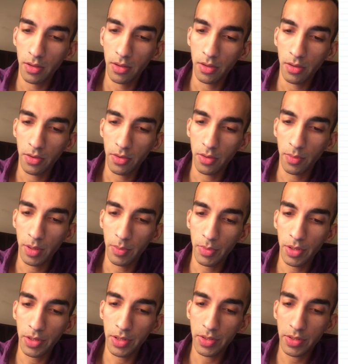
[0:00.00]

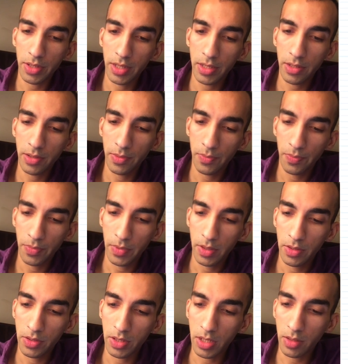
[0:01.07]
Remember, this is
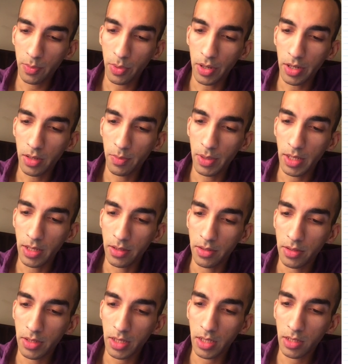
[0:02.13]
6 part B,
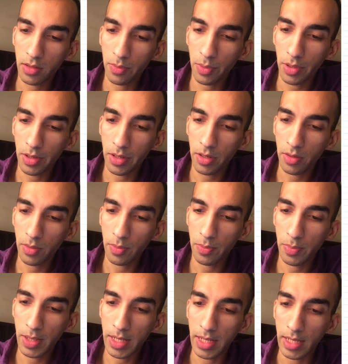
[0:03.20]
6 part B.